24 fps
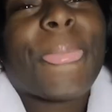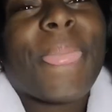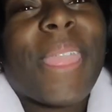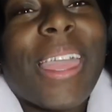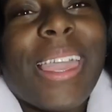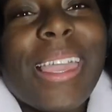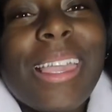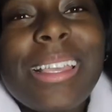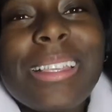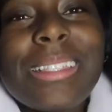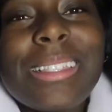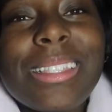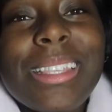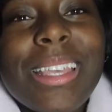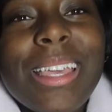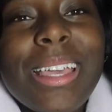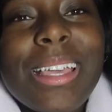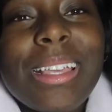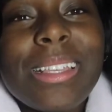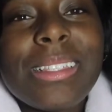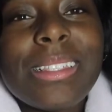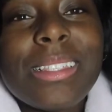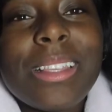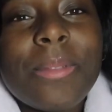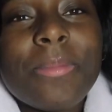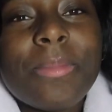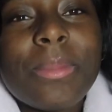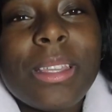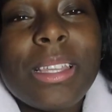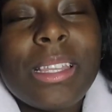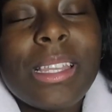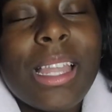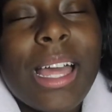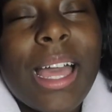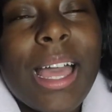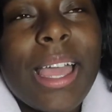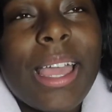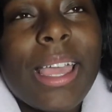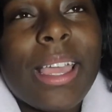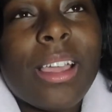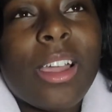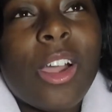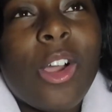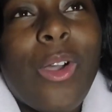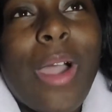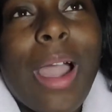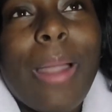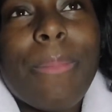and he said something
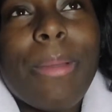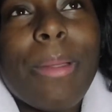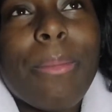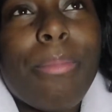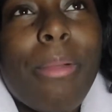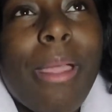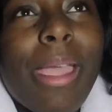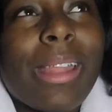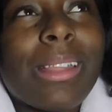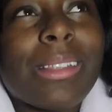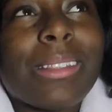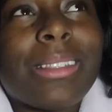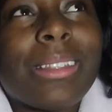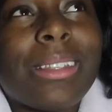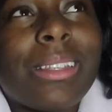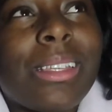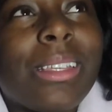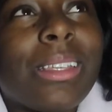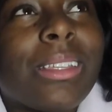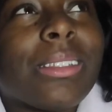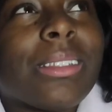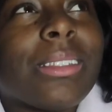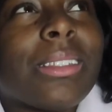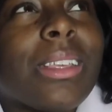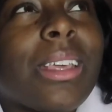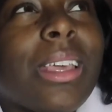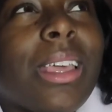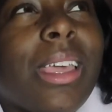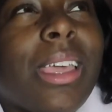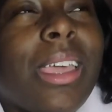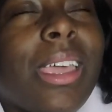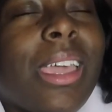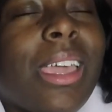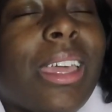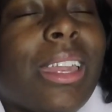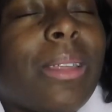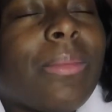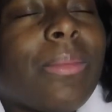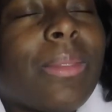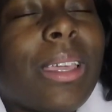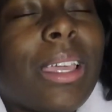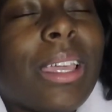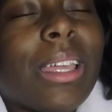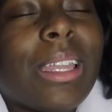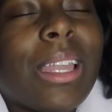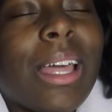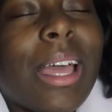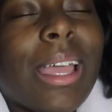like, oh, I've been practicing this. And I'm
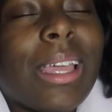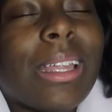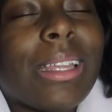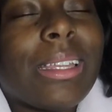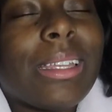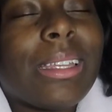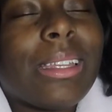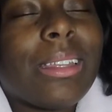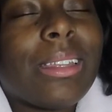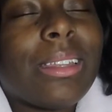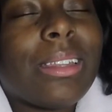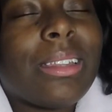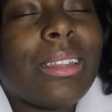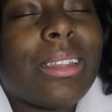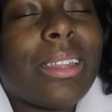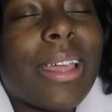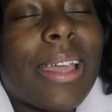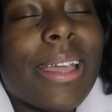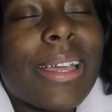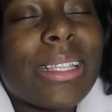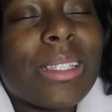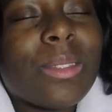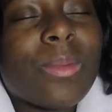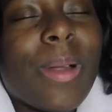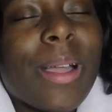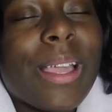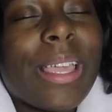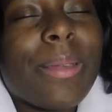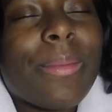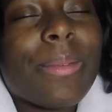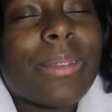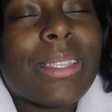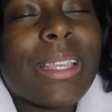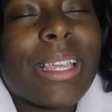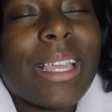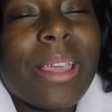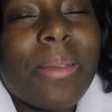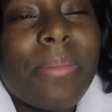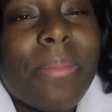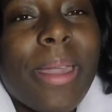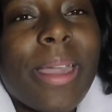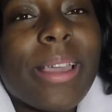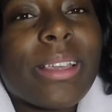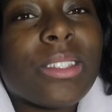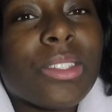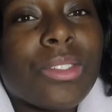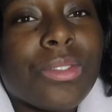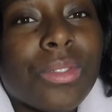thinking like, that's why he was taking
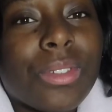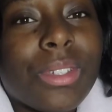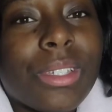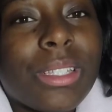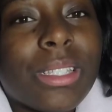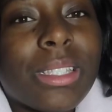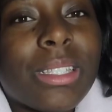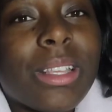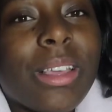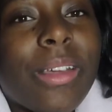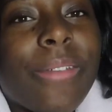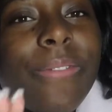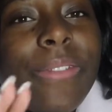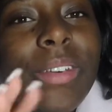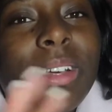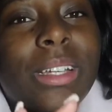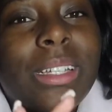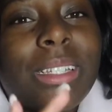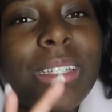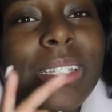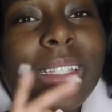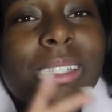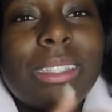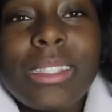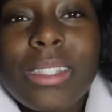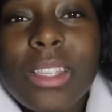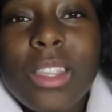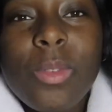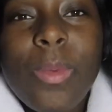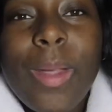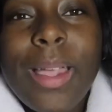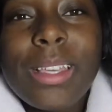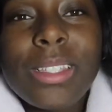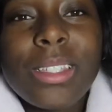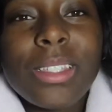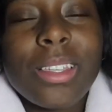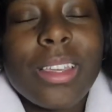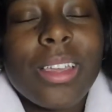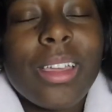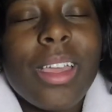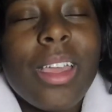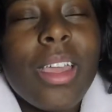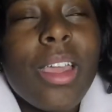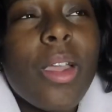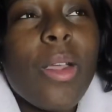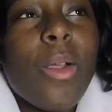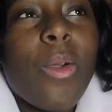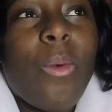back streets for this situation.
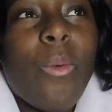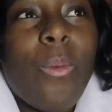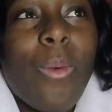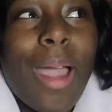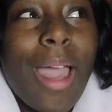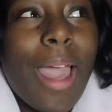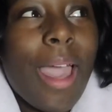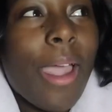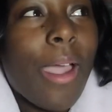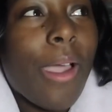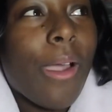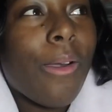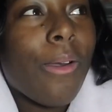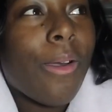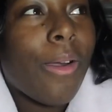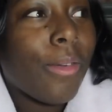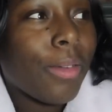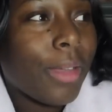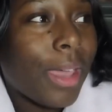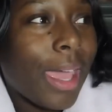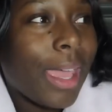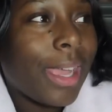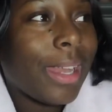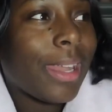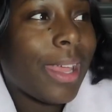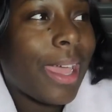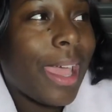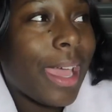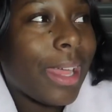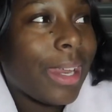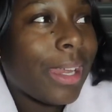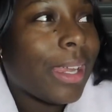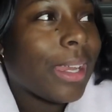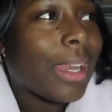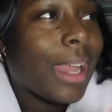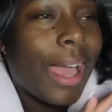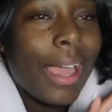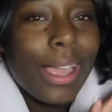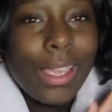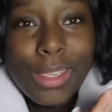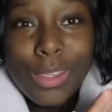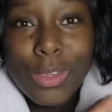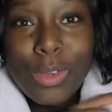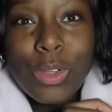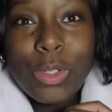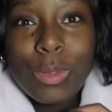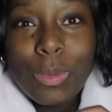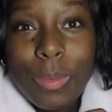Wow, okay, daddy, like
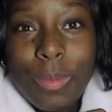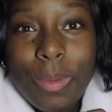you was